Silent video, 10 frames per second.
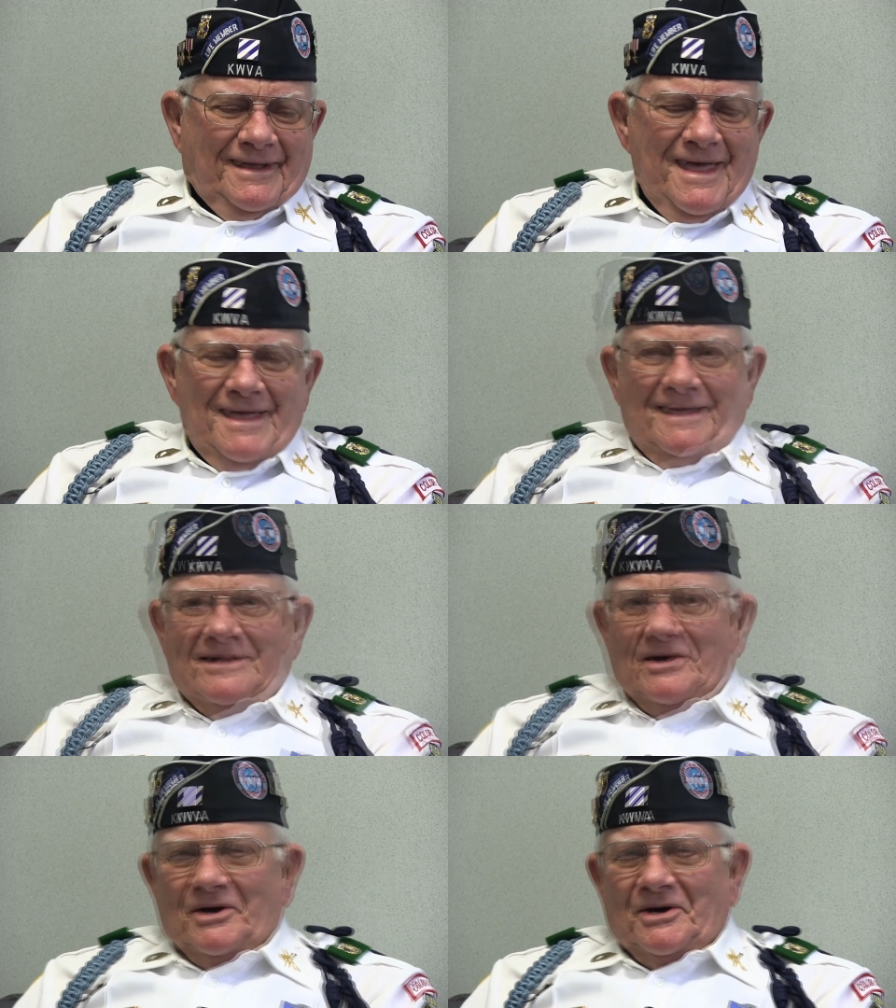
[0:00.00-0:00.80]
Uh,
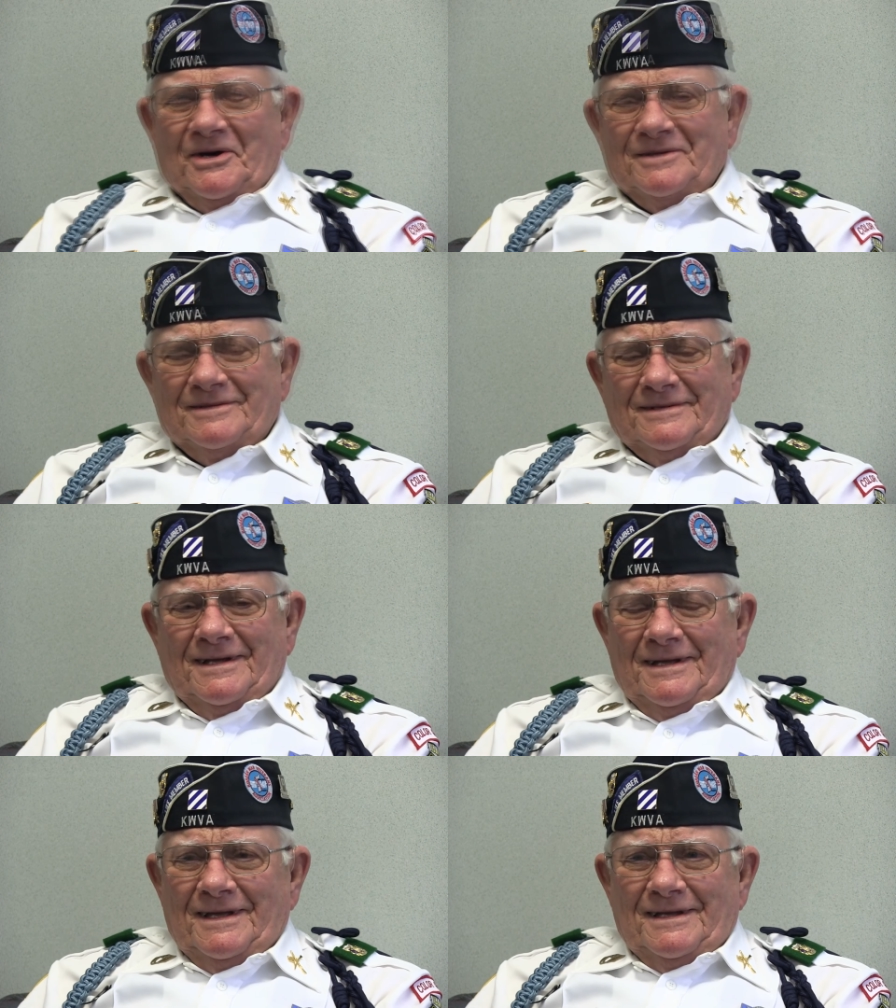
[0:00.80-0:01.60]
yeah. Why
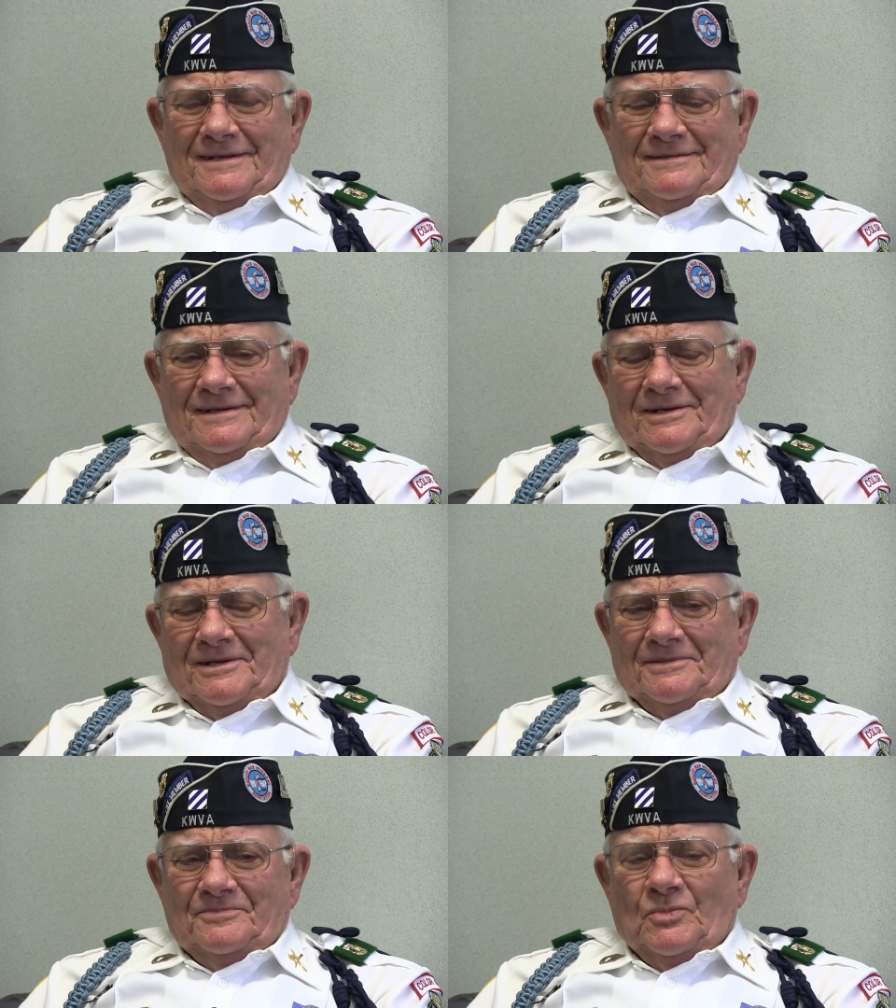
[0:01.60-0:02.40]
is that?
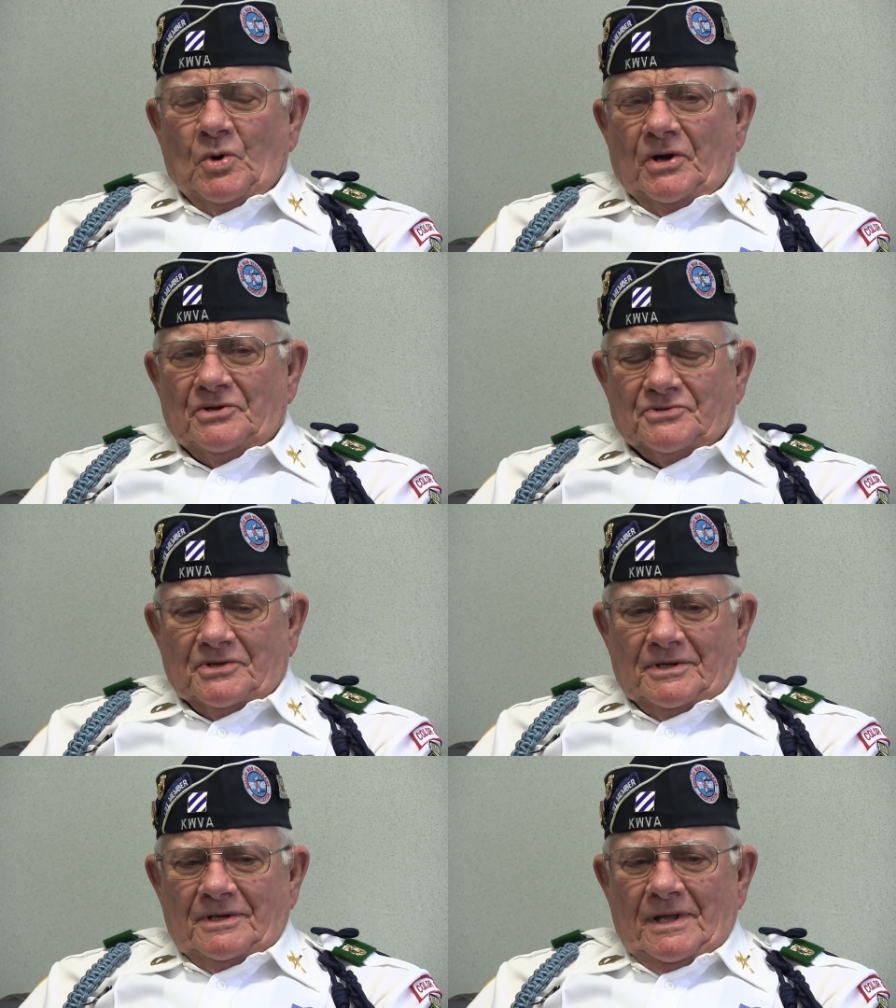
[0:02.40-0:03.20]
Yeah, why is
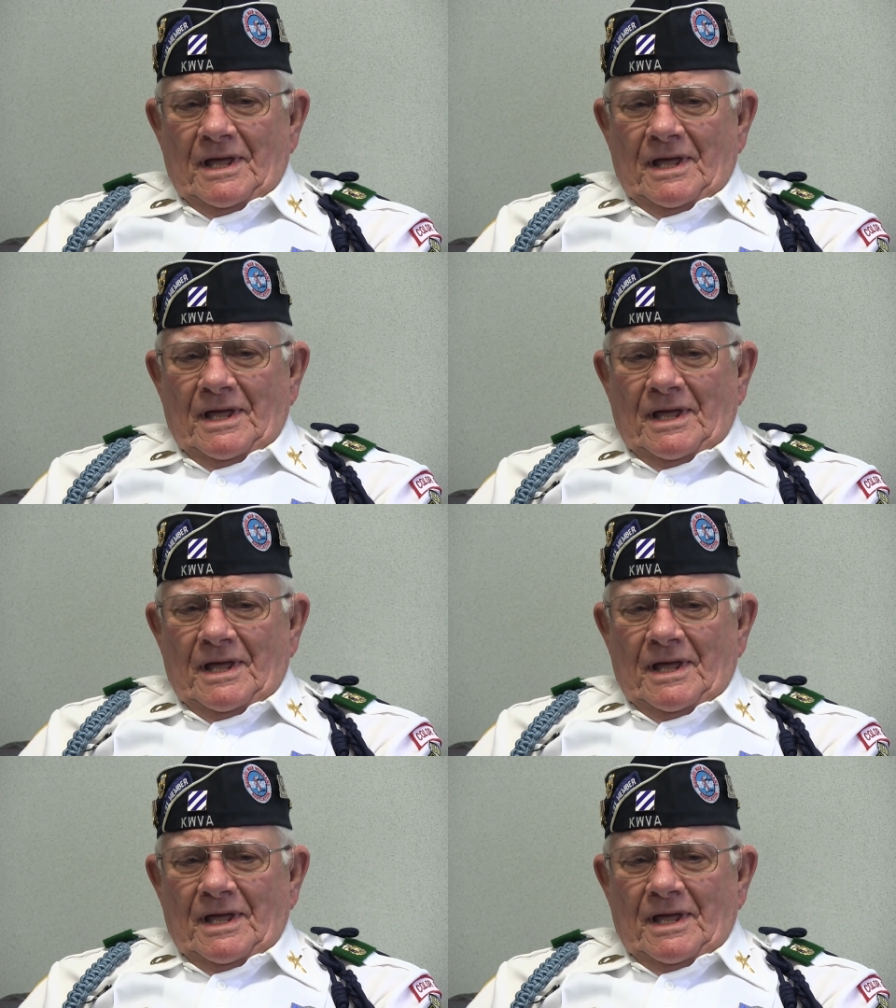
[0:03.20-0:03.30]
it?